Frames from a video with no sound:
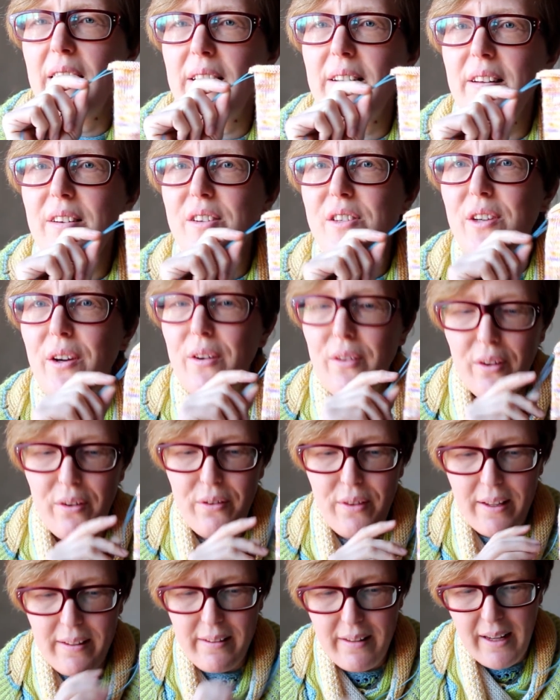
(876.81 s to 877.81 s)
I did show
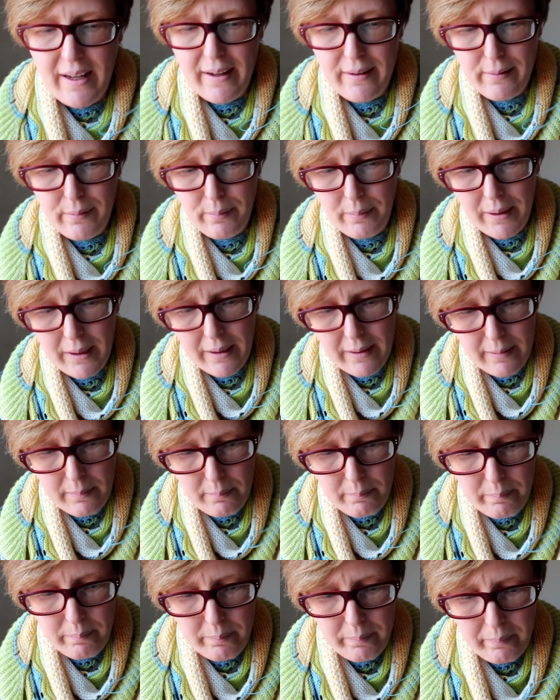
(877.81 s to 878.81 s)
you this last week.
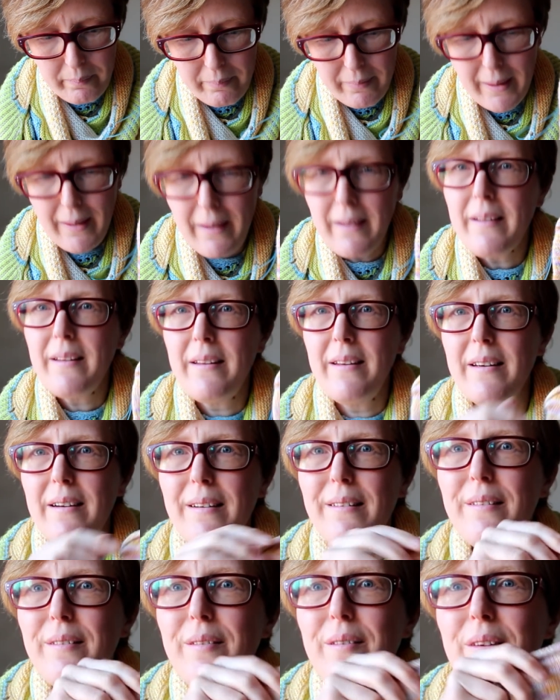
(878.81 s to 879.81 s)

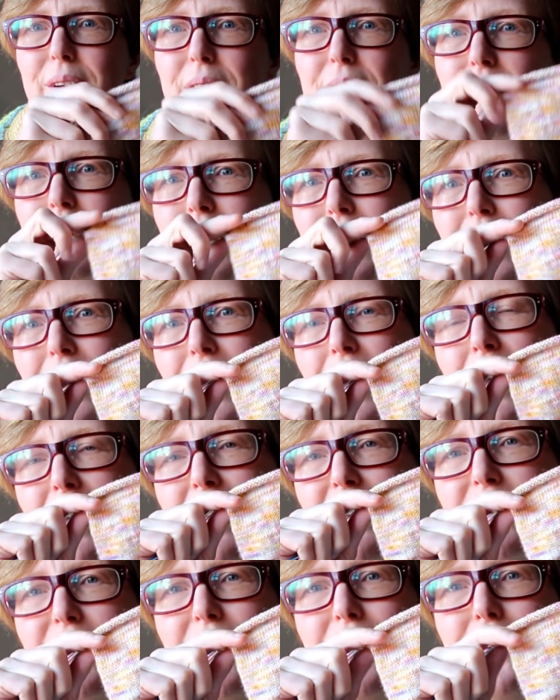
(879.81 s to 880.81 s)
Yeah,
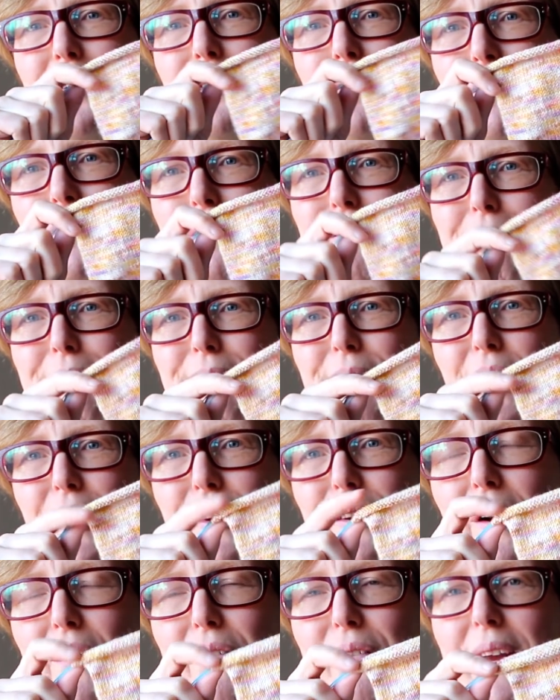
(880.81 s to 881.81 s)
so
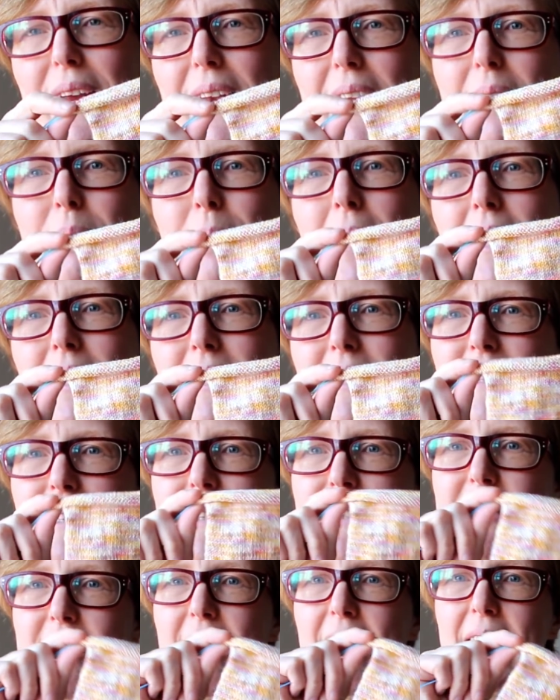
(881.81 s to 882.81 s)
not really much
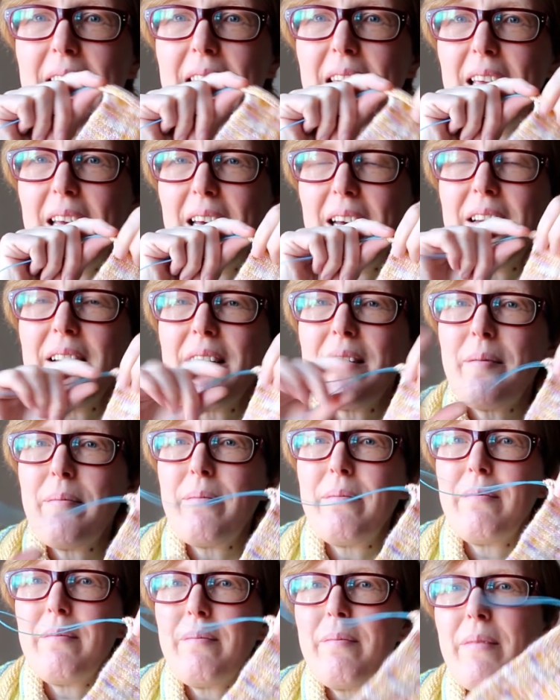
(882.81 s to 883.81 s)
to see there.
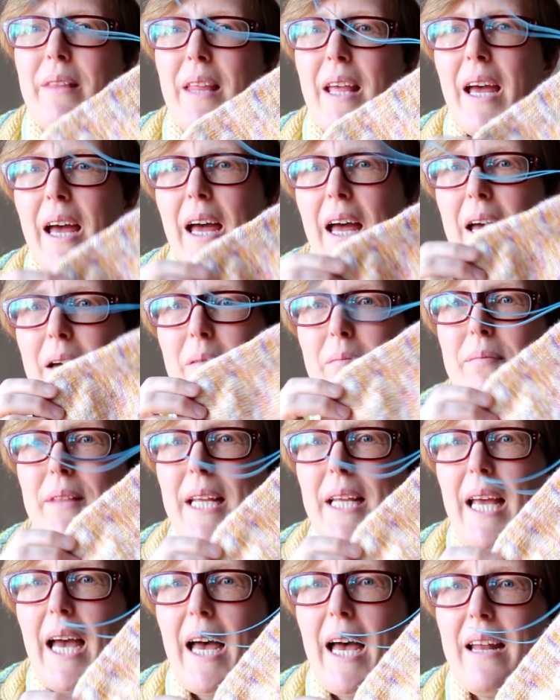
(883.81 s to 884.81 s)

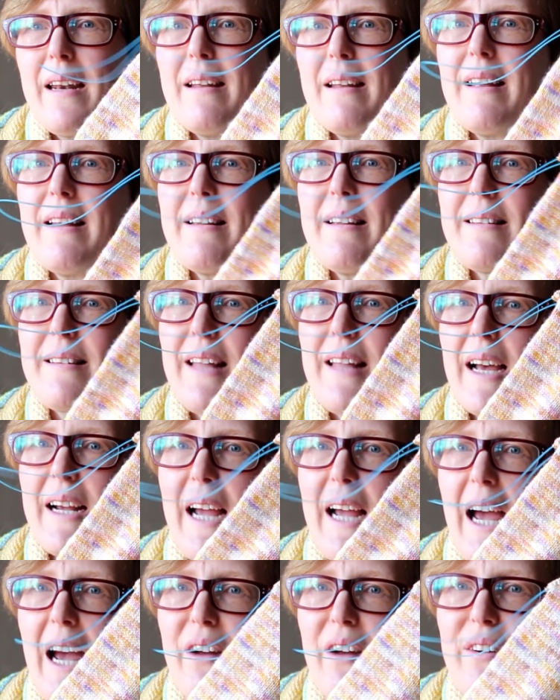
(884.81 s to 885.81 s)
The yarn is
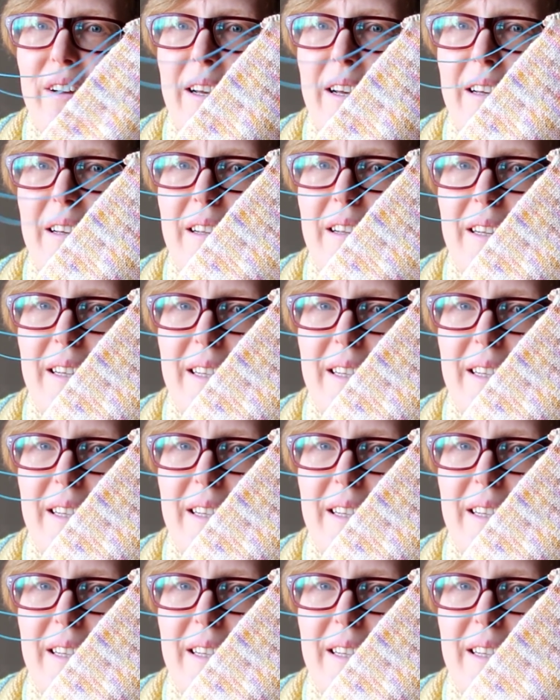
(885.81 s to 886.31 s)
Akara